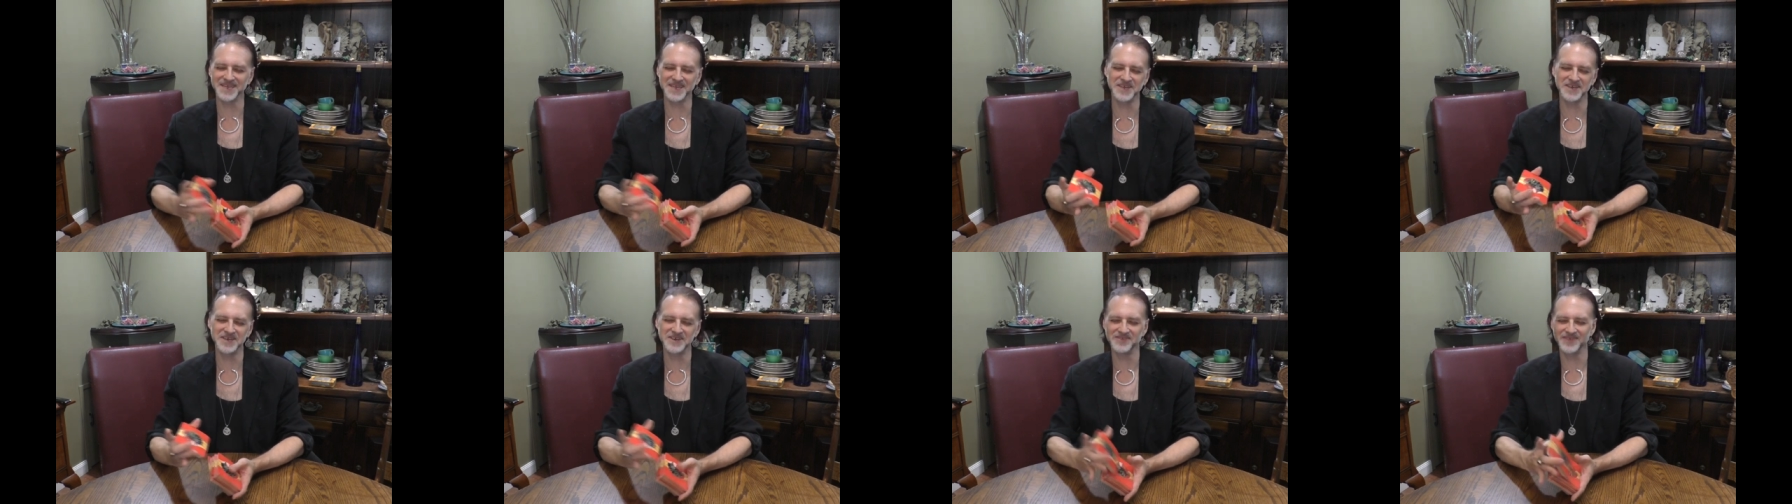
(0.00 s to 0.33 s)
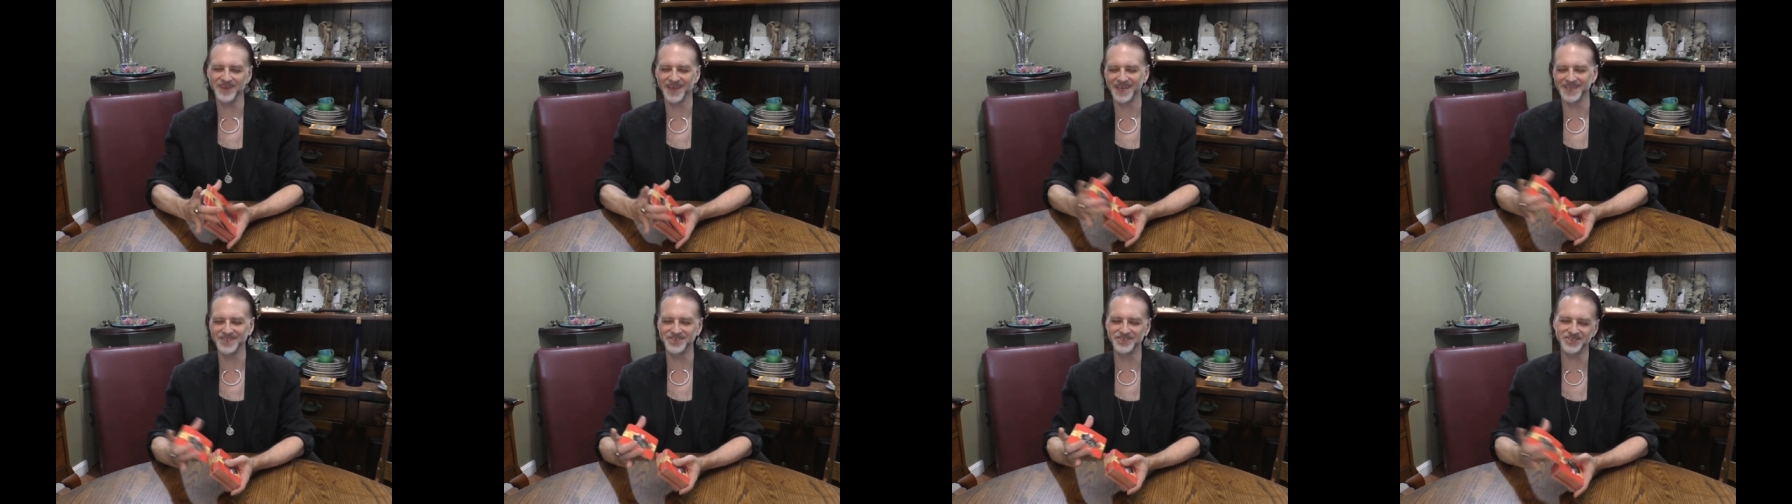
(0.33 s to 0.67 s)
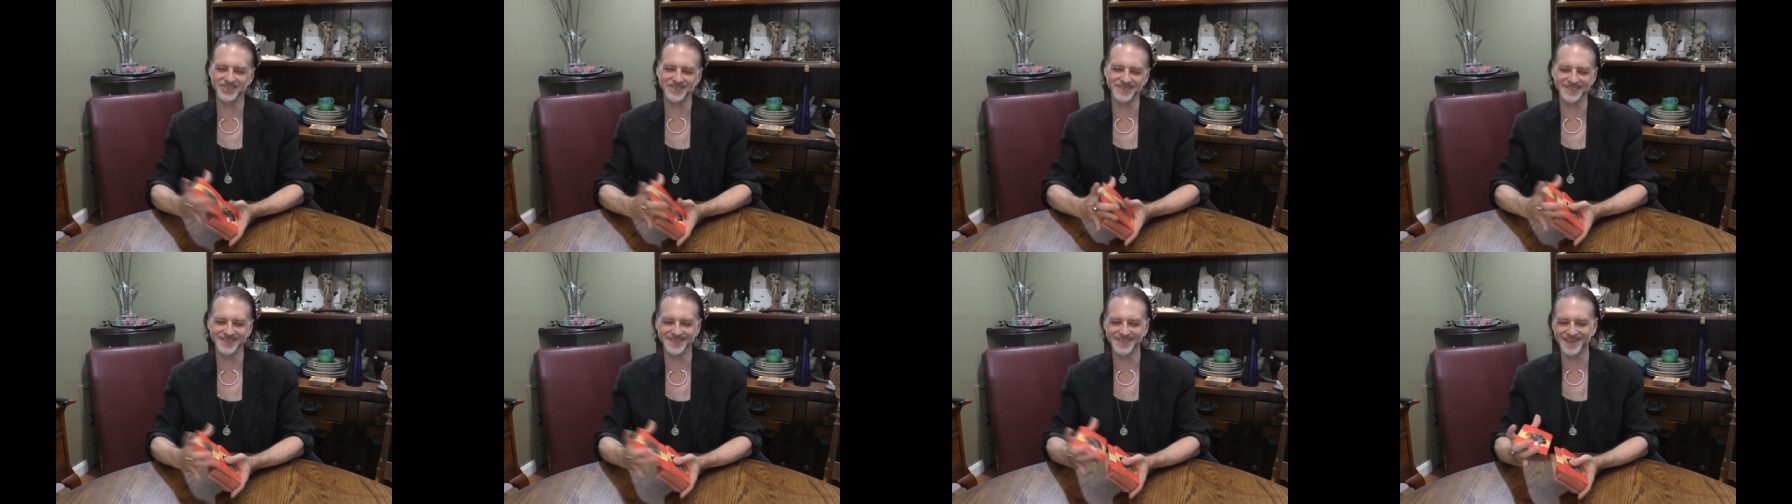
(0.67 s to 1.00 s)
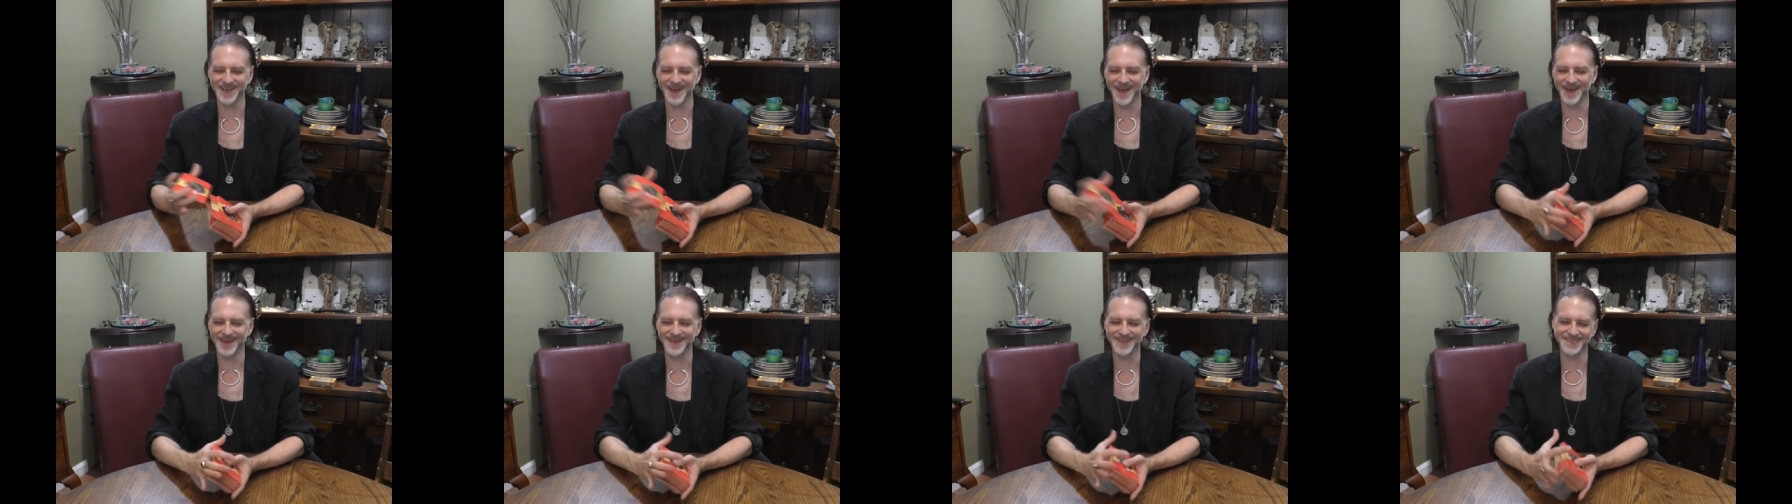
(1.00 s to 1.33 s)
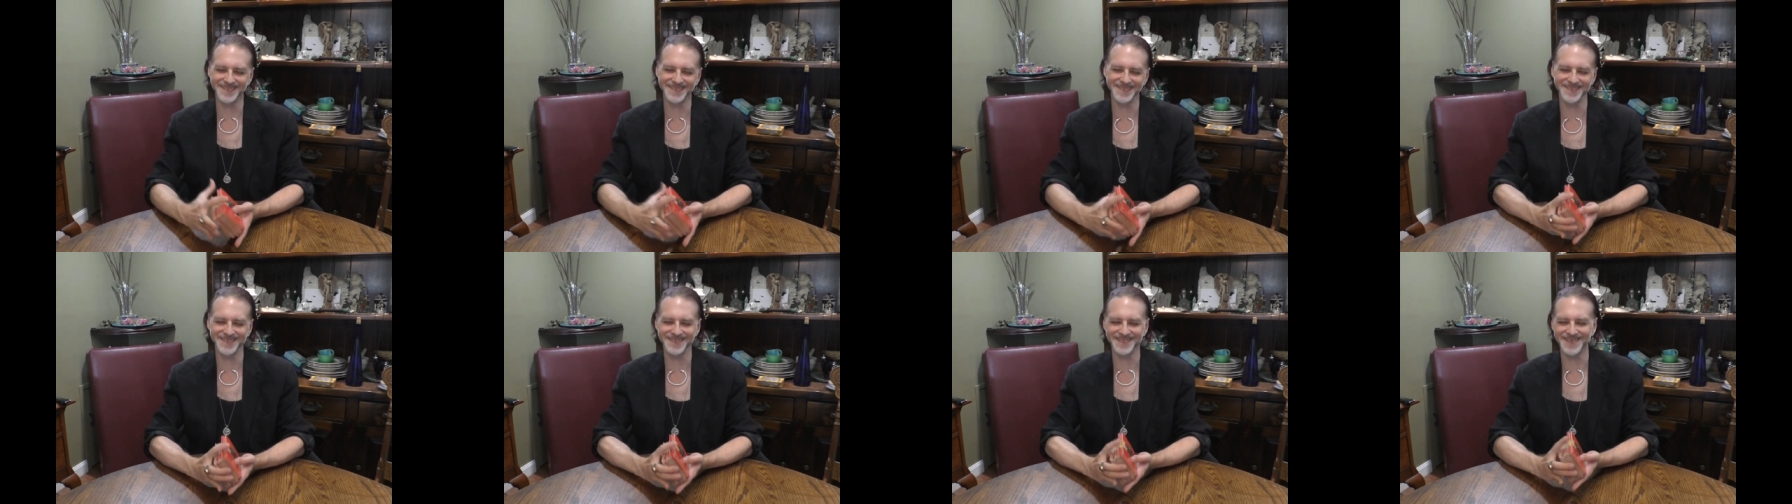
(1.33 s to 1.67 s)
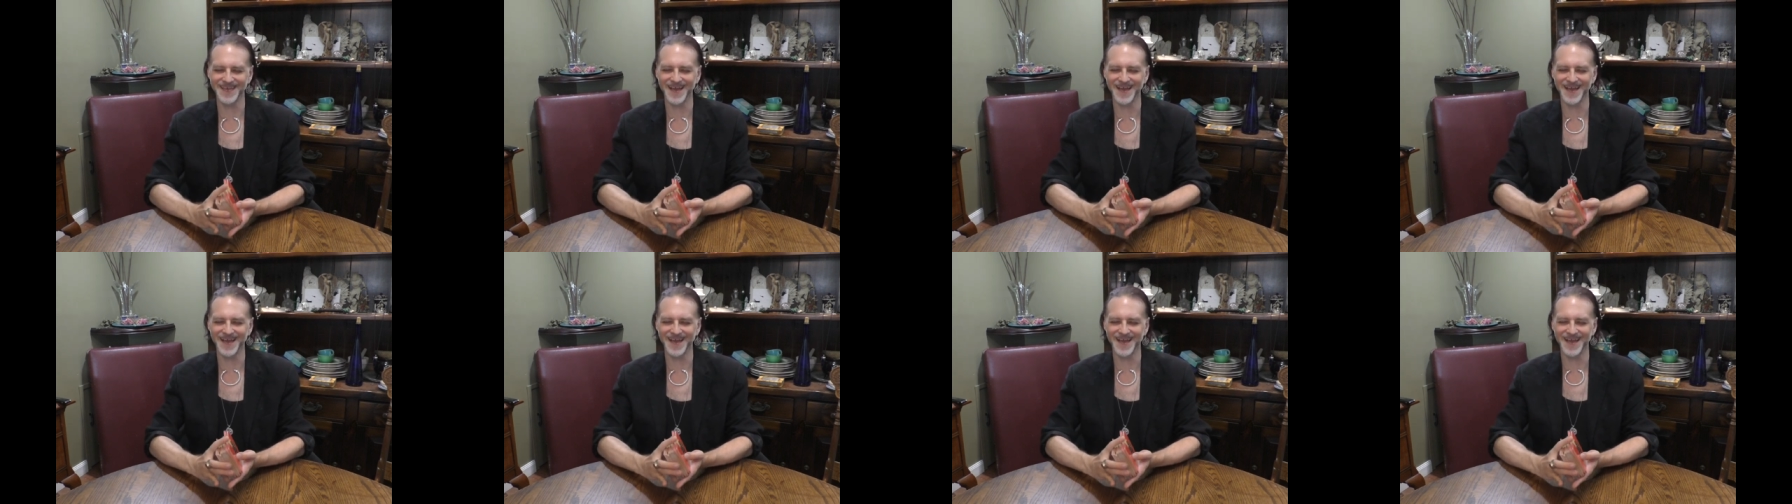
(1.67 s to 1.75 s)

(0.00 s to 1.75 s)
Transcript: of angels, goddesses,